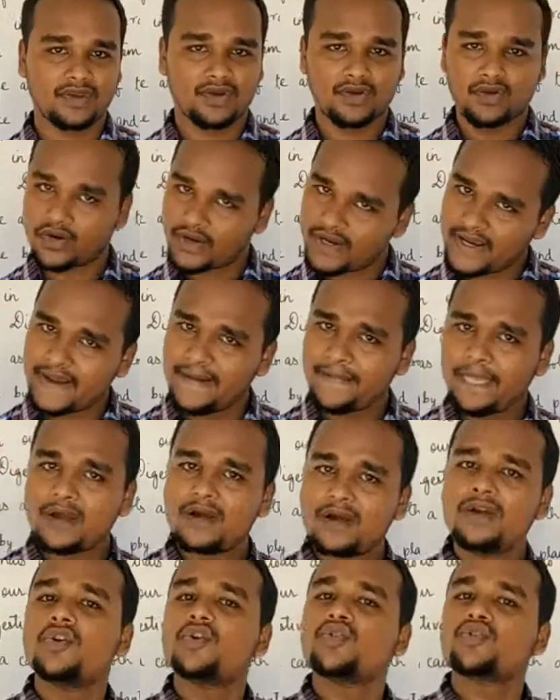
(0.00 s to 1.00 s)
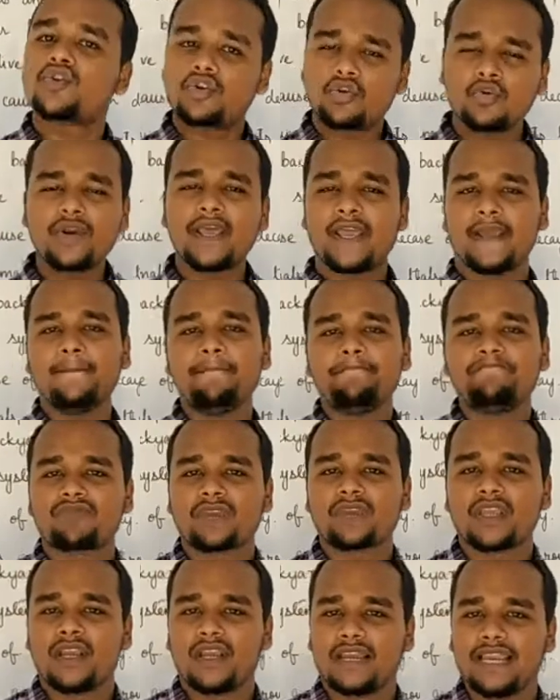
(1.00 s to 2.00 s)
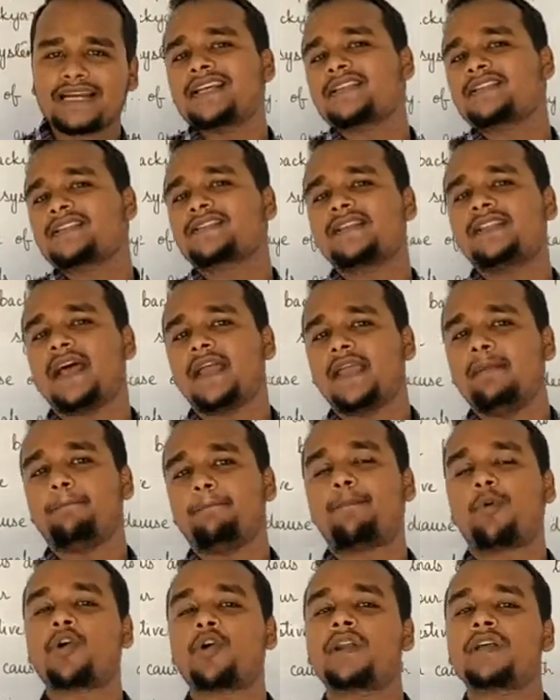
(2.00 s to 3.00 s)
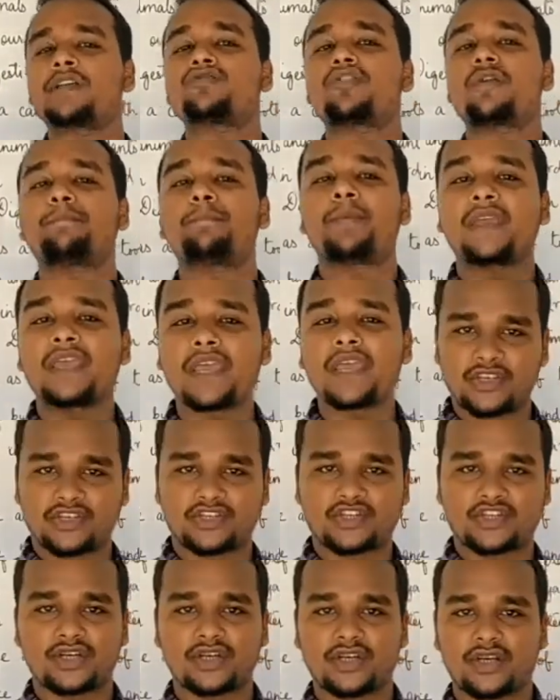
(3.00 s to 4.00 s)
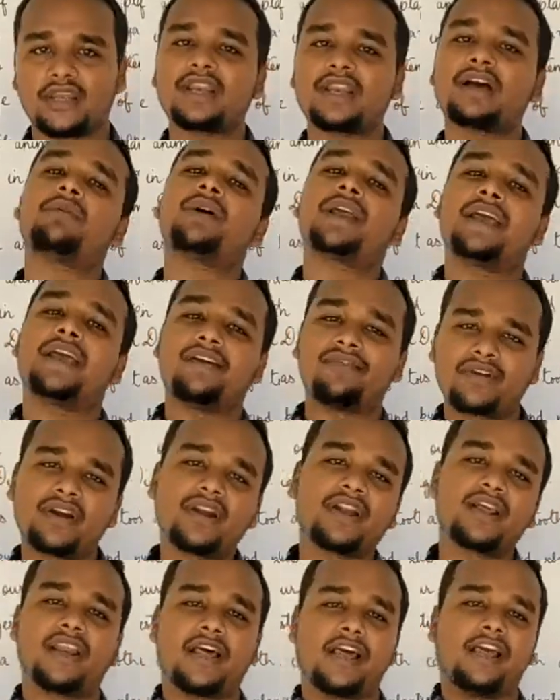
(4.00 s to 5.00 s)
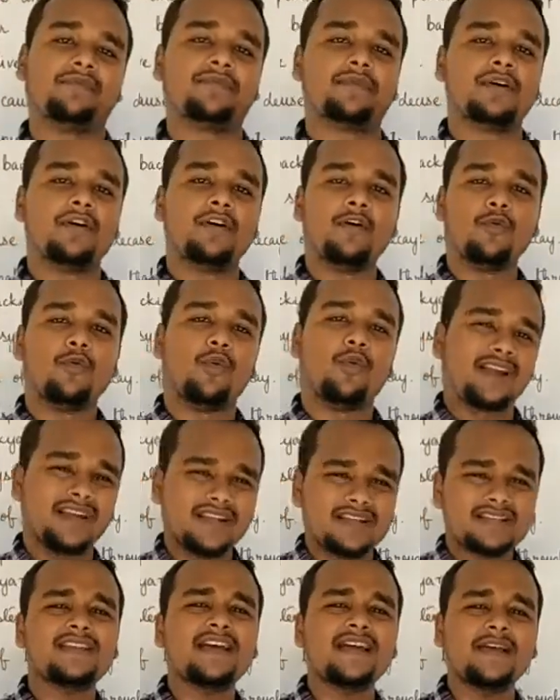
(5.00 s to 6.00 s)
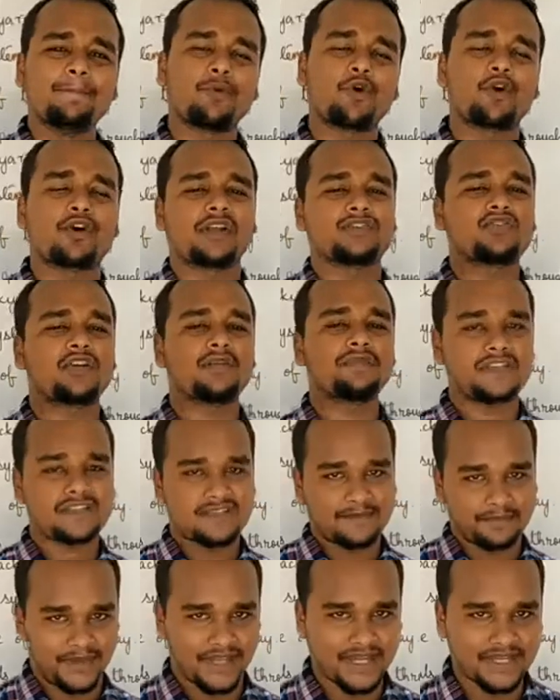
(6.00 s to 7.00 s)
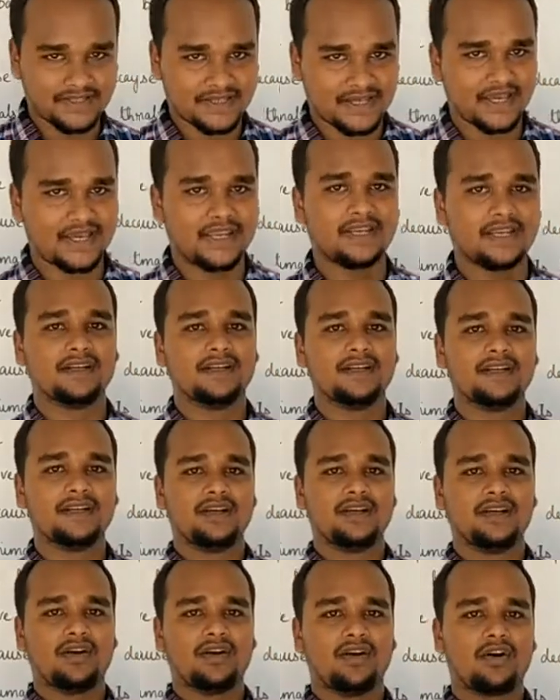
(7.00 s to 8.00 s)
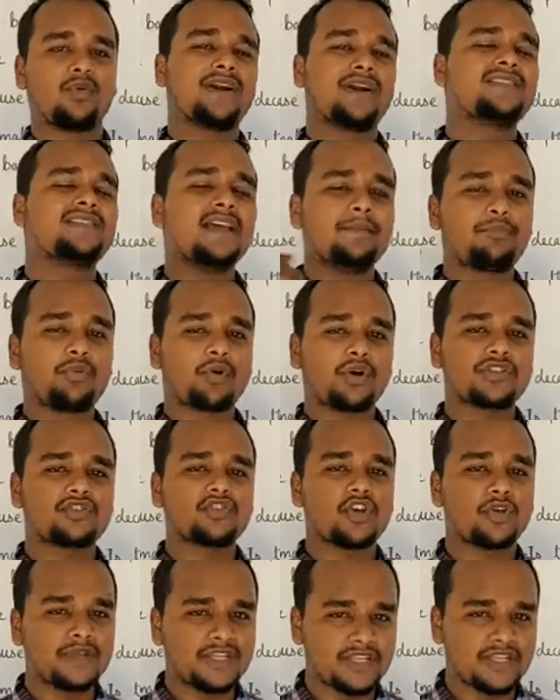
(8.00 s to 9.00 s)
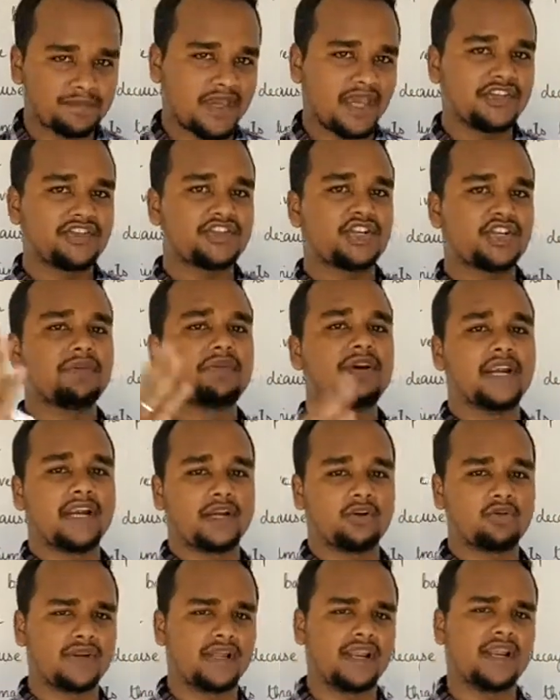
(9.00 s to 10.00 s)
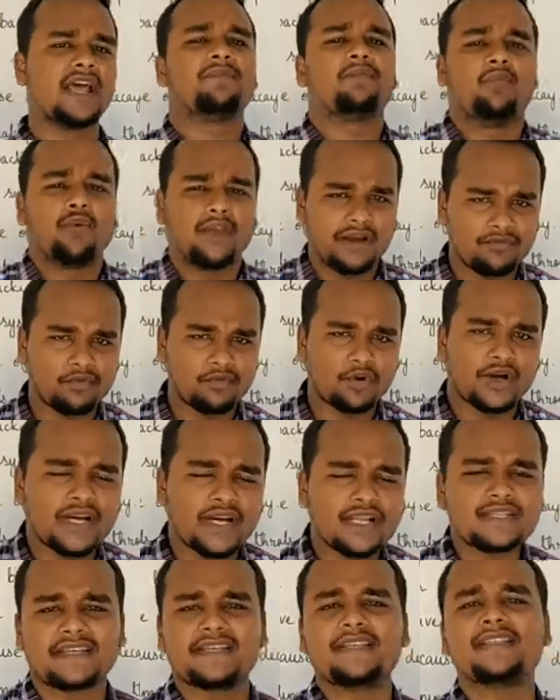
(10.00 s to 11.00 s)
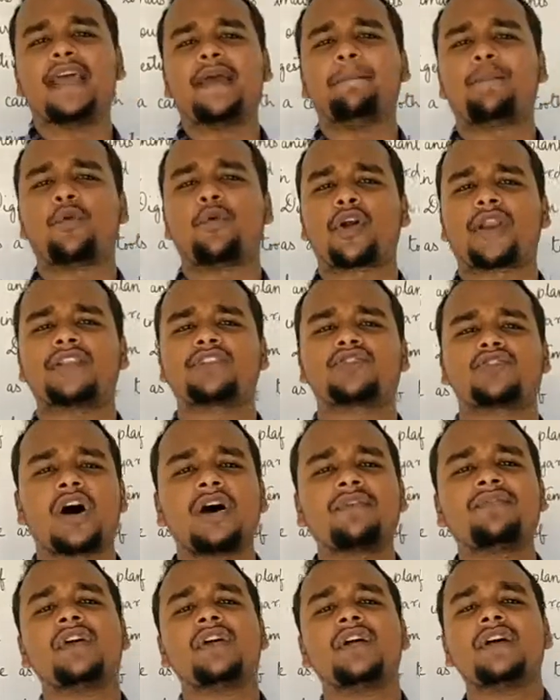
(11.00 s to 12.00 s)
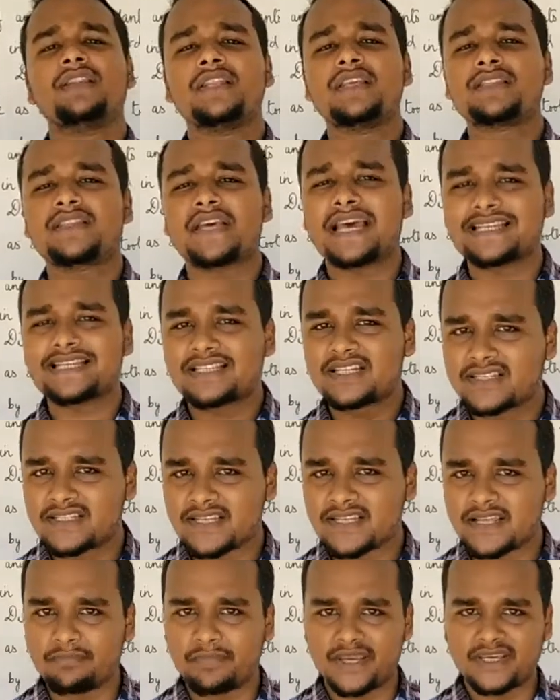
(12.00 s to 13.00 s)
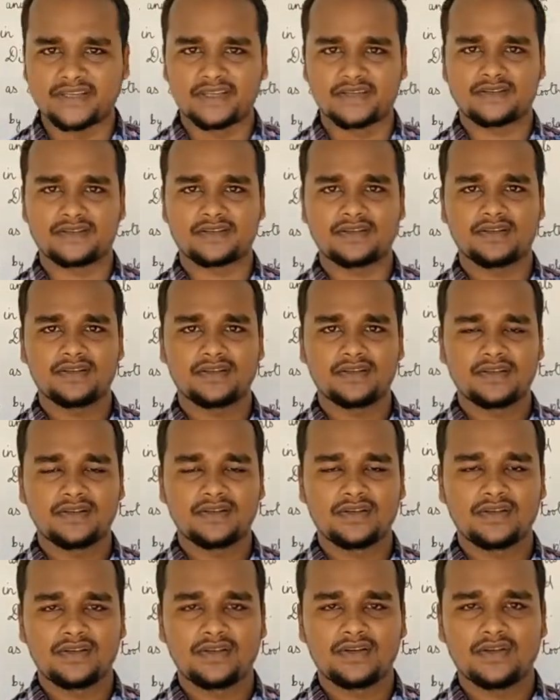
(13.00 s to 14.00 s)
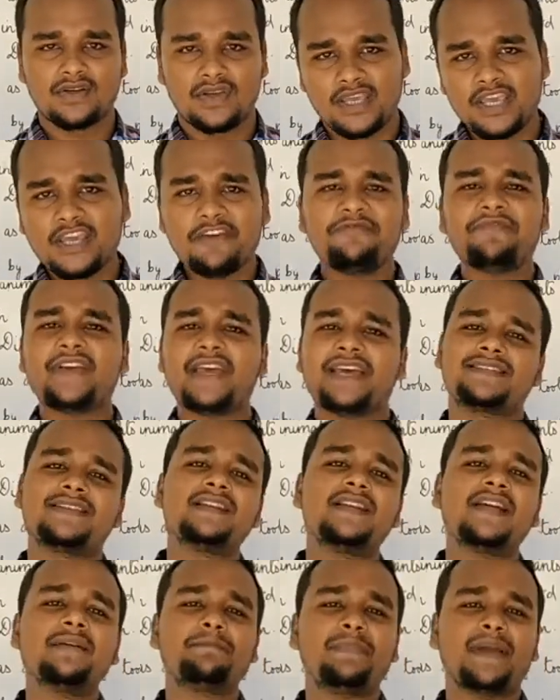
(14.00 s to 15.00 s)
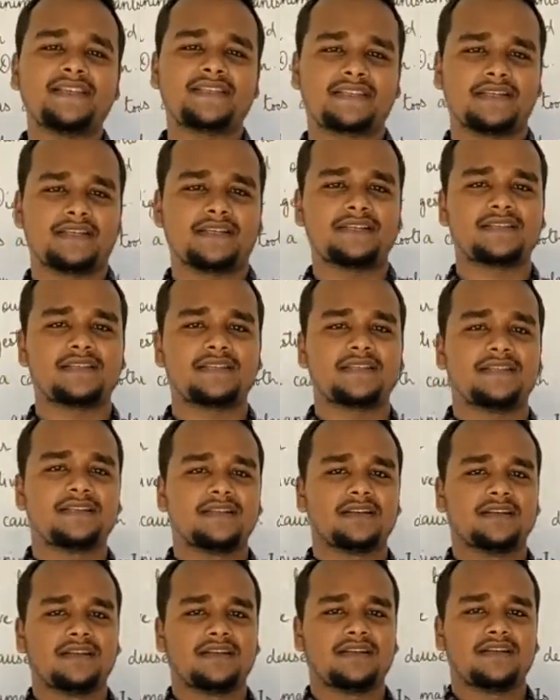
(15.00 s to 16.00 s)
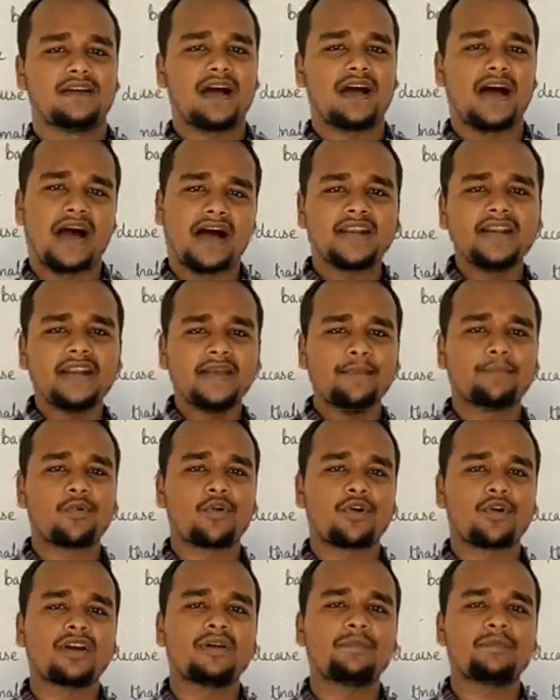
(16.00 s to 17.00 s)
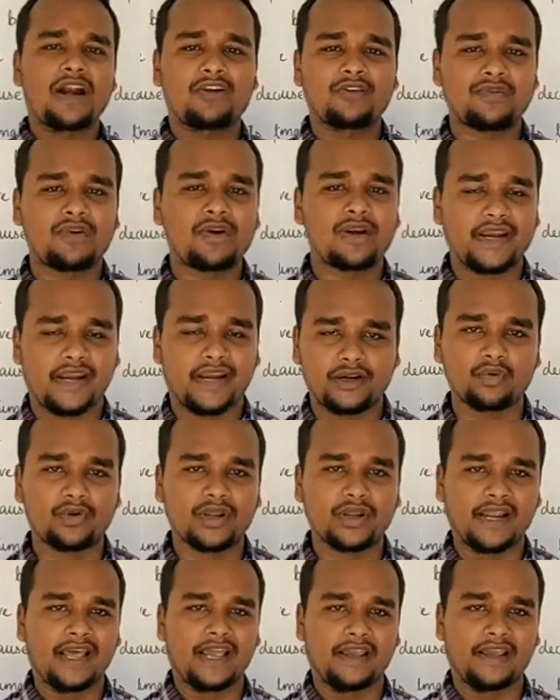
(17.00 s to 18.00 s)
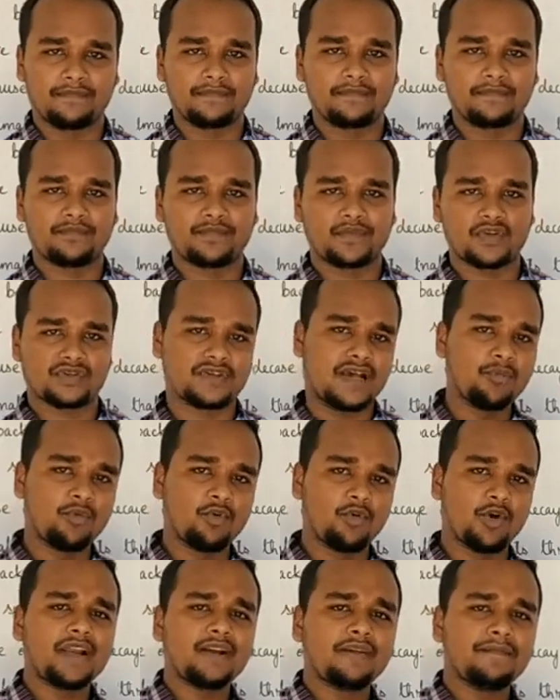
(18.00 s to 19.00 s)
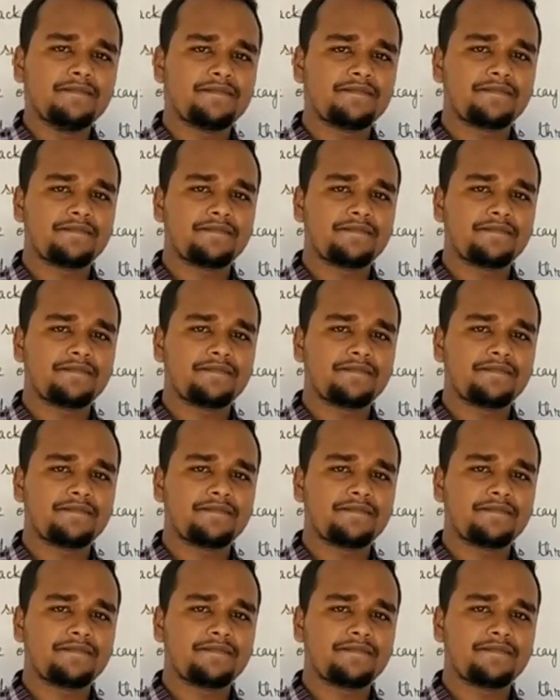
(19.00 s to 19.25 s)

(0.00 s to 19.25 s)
Okay, so today let us see the importance of pH in our everyday life. What is the importance of this pH scale, or what is the importance of this pH in our day-to-day life? We have already seen the importance of these acids and bases. If acid and bases are an important part of our day-to-day life, so somewhere